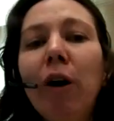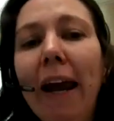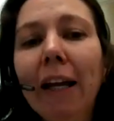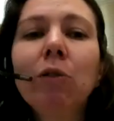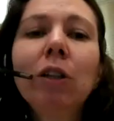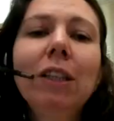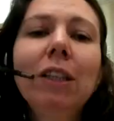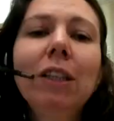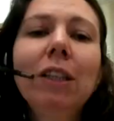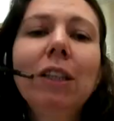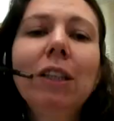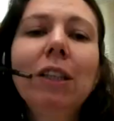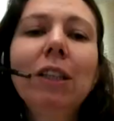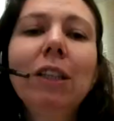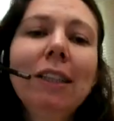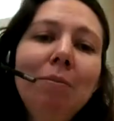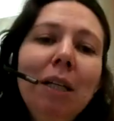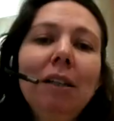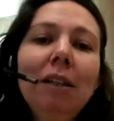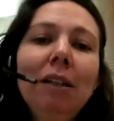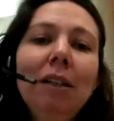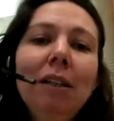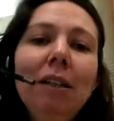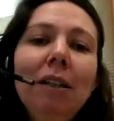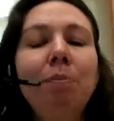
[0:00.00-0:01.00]
to 8.
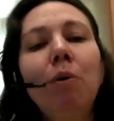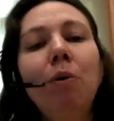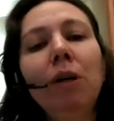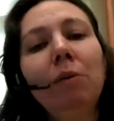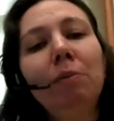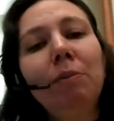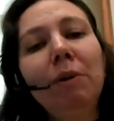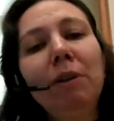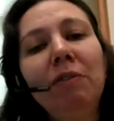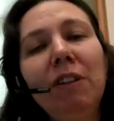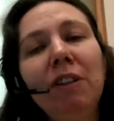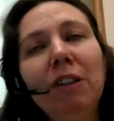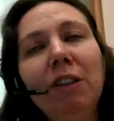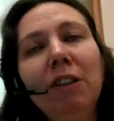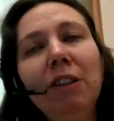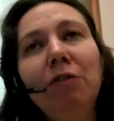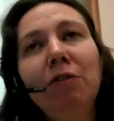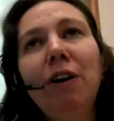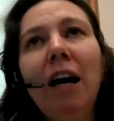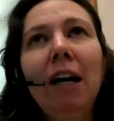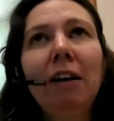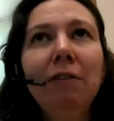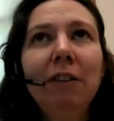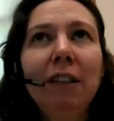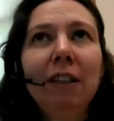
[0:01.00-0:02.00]
What is the
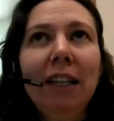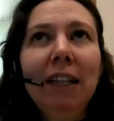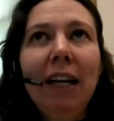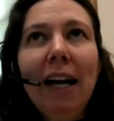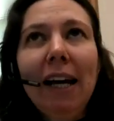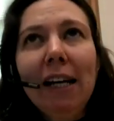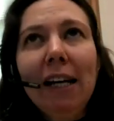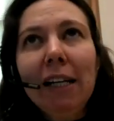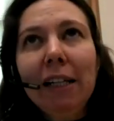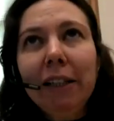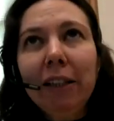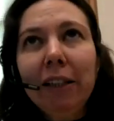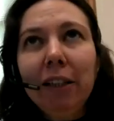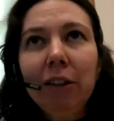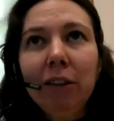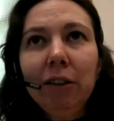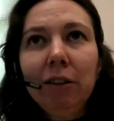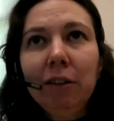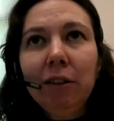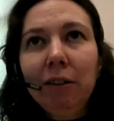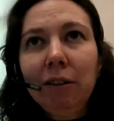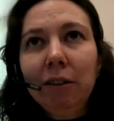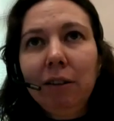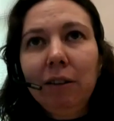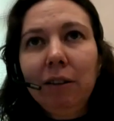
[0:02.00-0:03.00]
midpoint between 5 and
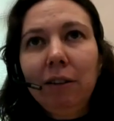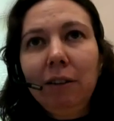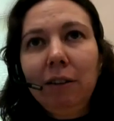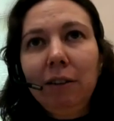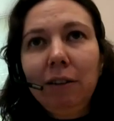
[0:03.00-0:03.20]
8?